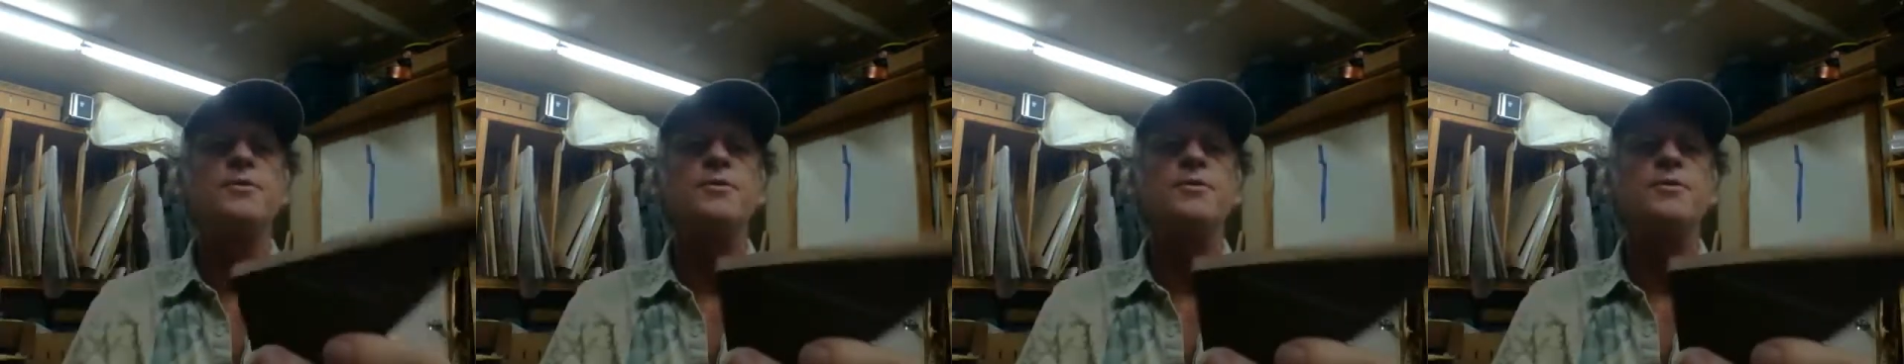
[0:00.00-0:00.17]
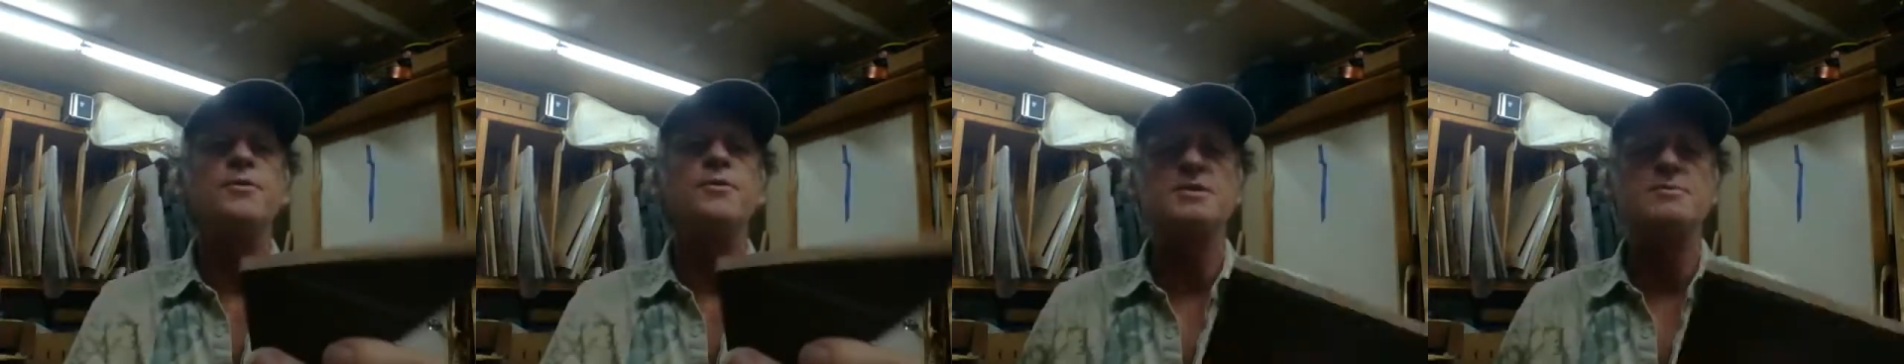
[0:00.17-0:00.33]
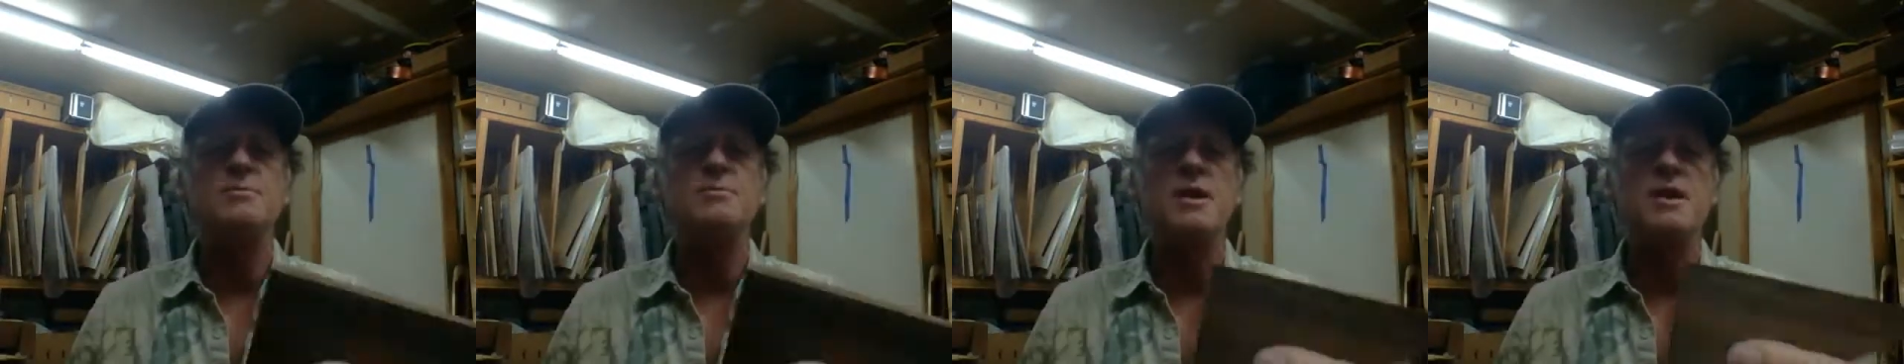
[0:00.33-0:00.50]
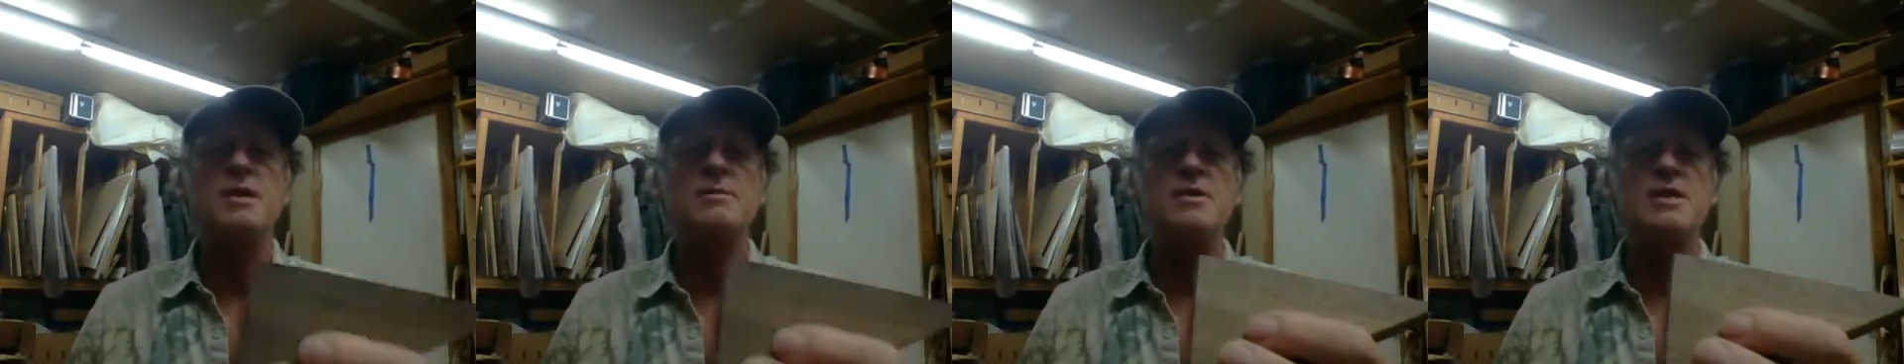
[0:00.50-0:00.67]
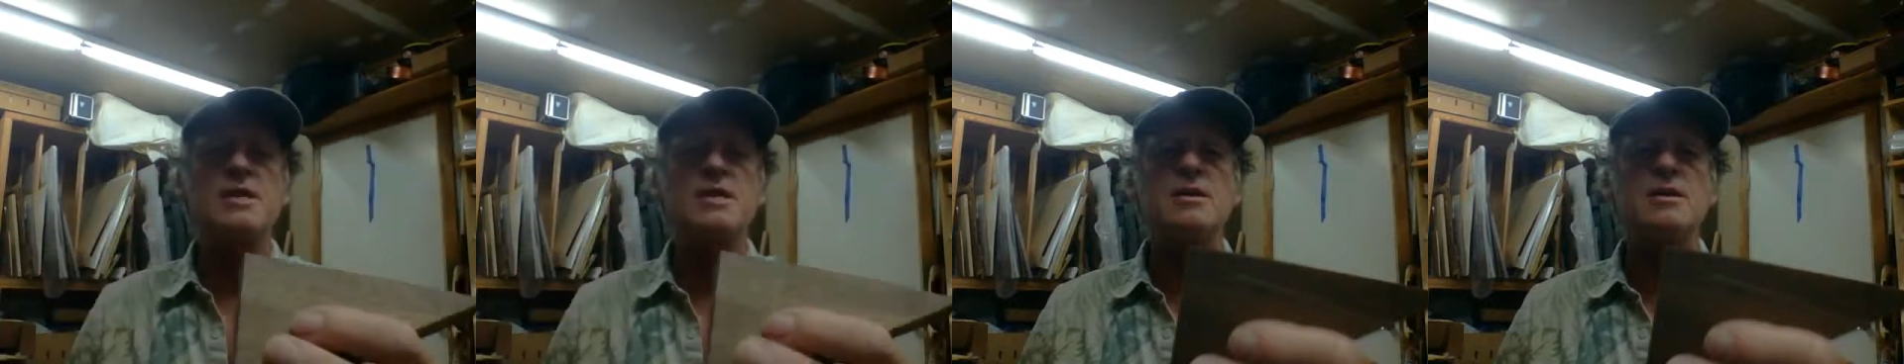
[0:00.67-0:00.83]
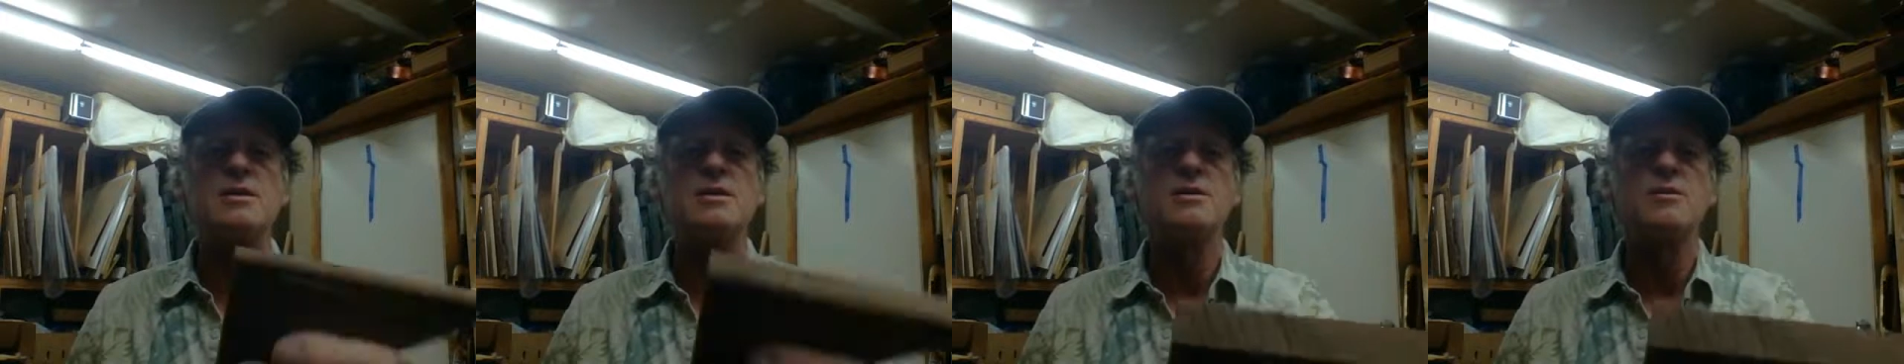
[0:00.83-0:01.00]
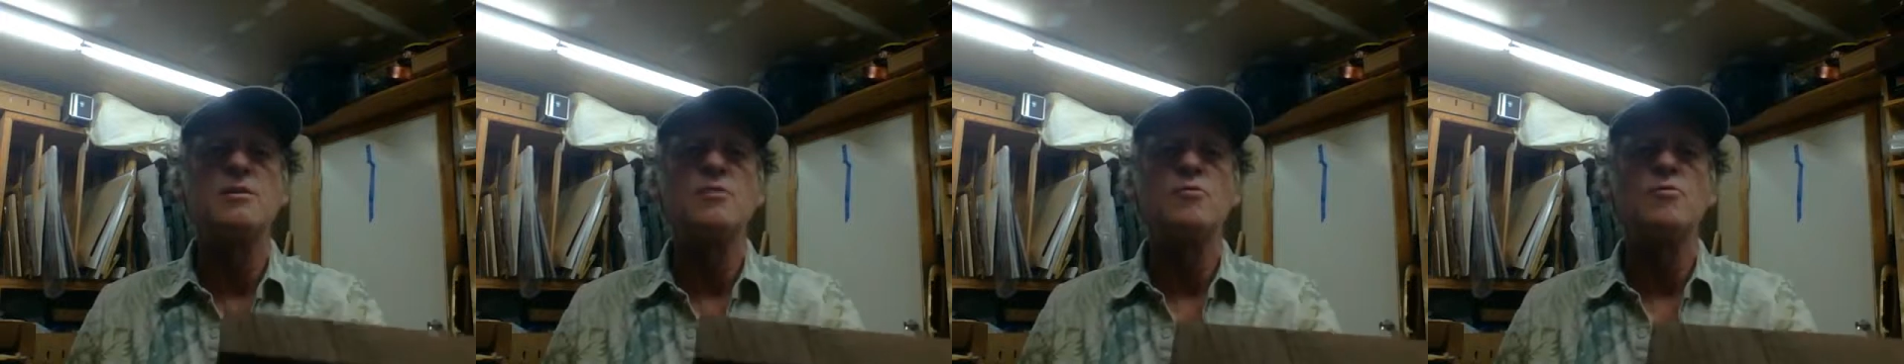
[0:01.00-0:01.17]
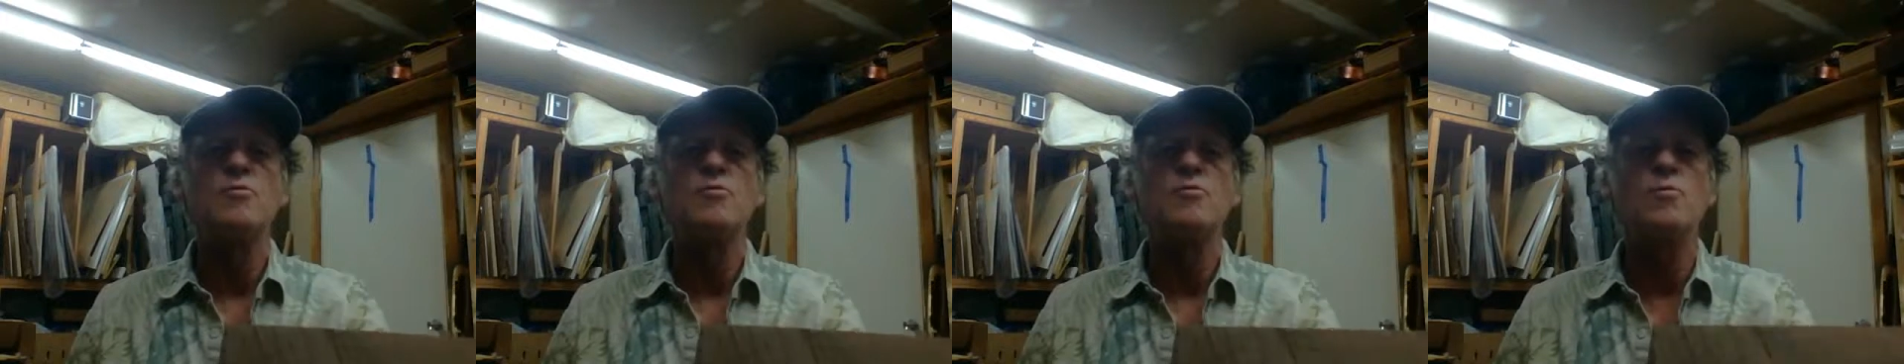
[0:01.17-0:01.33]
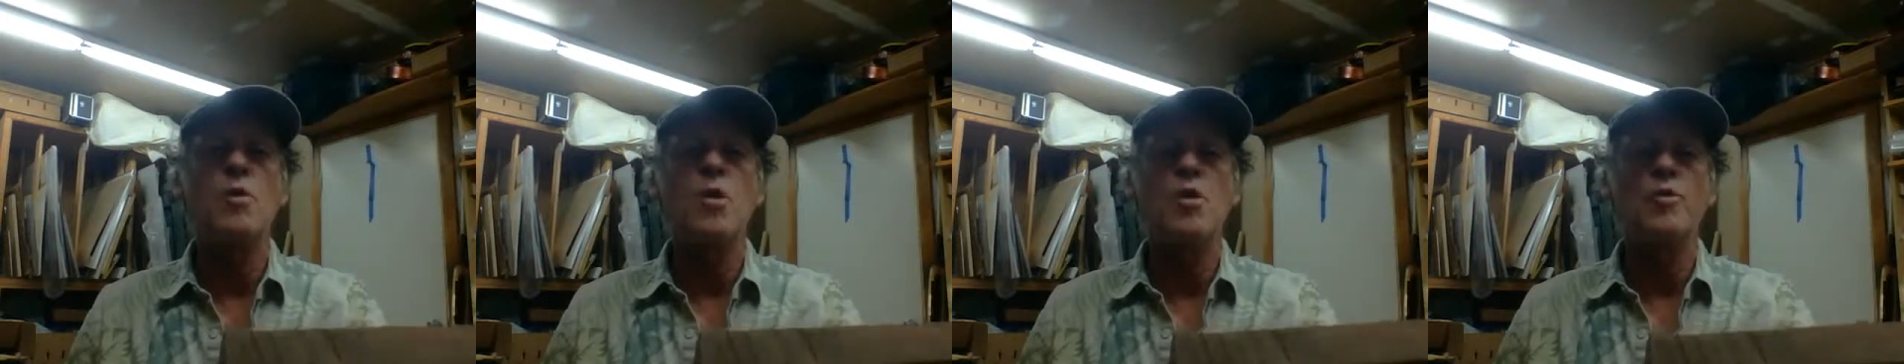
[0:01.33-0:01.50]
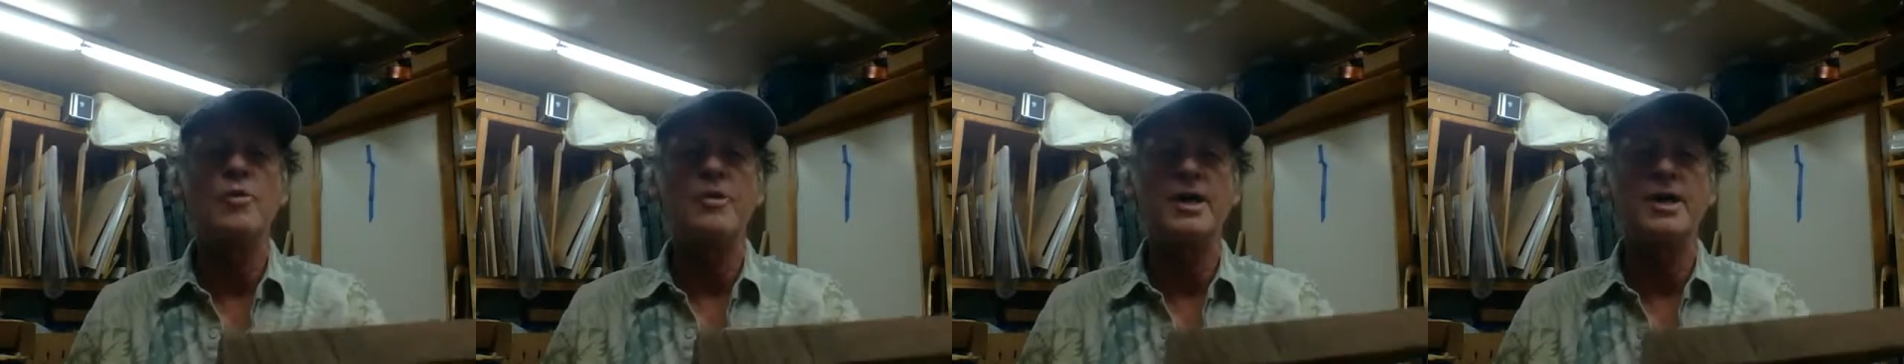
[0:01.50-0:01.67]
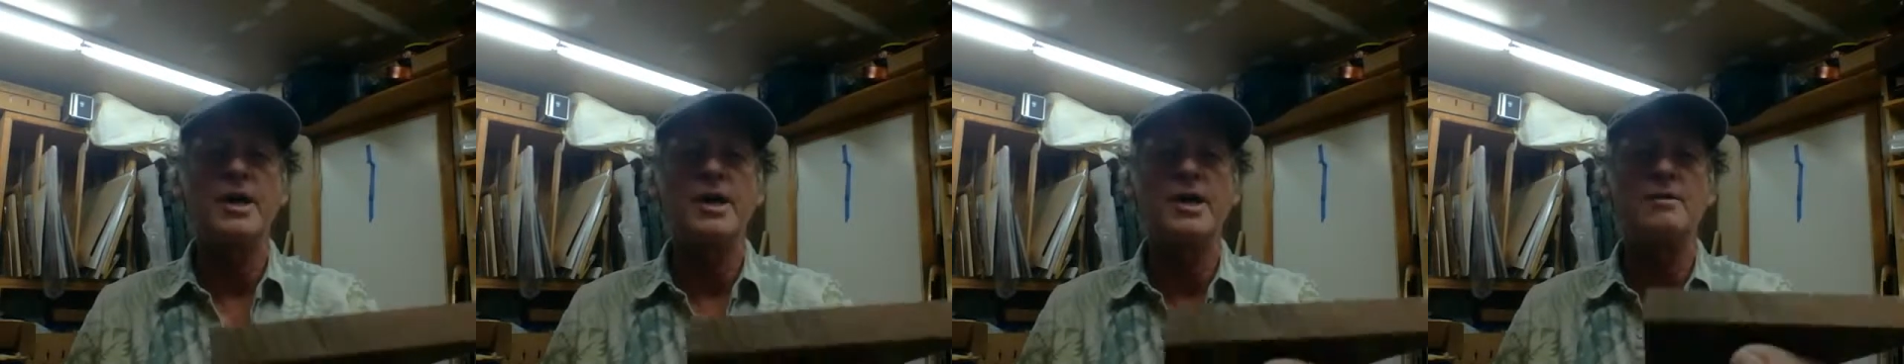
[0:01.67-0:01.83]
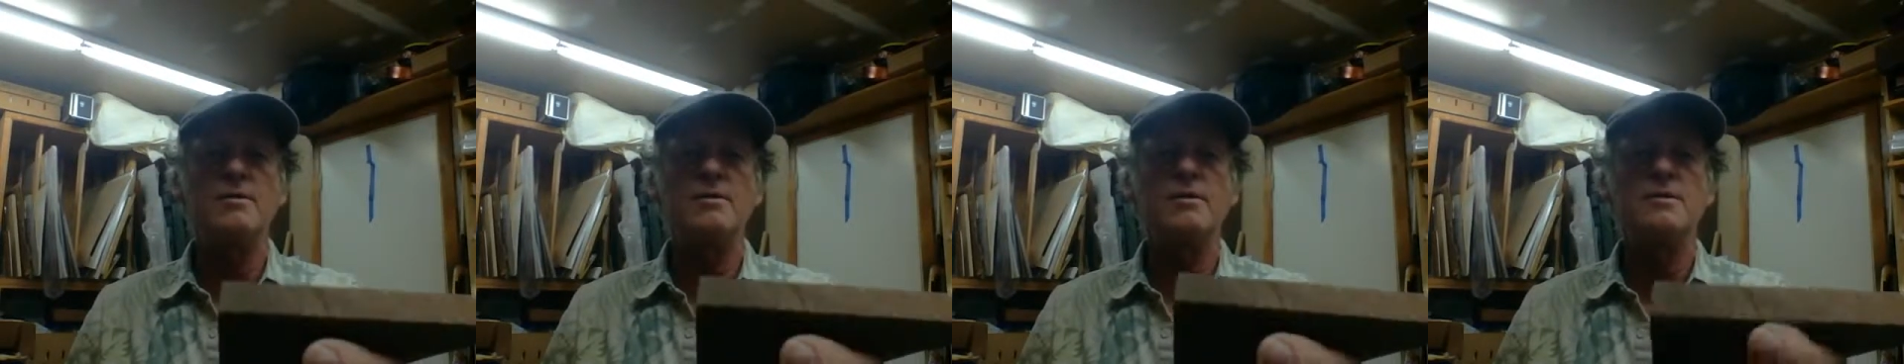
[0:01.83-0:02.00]
this might be
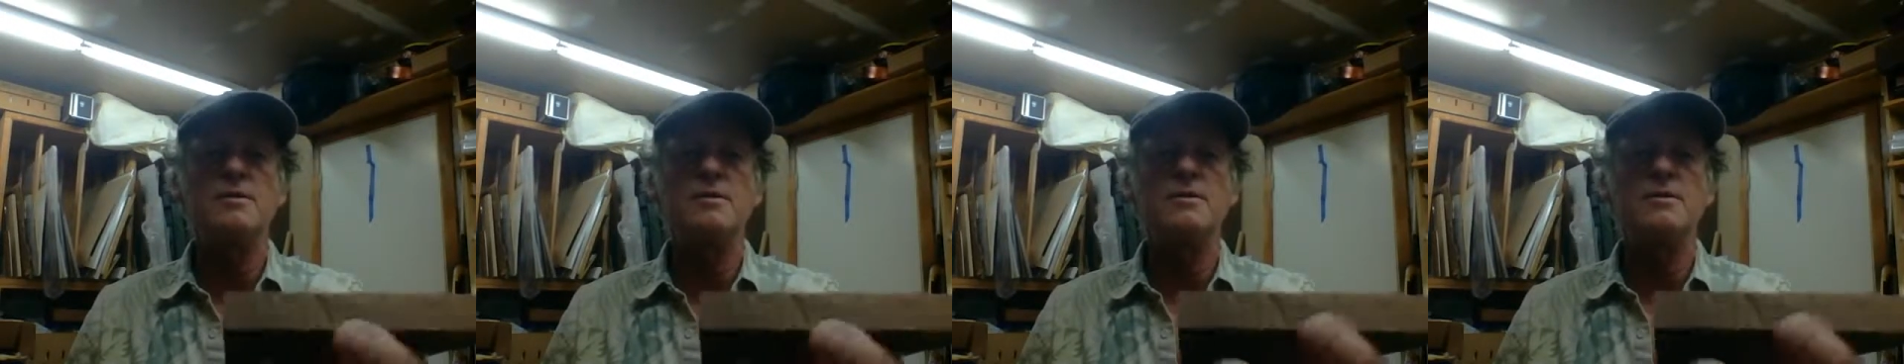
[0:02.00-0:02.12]
walnut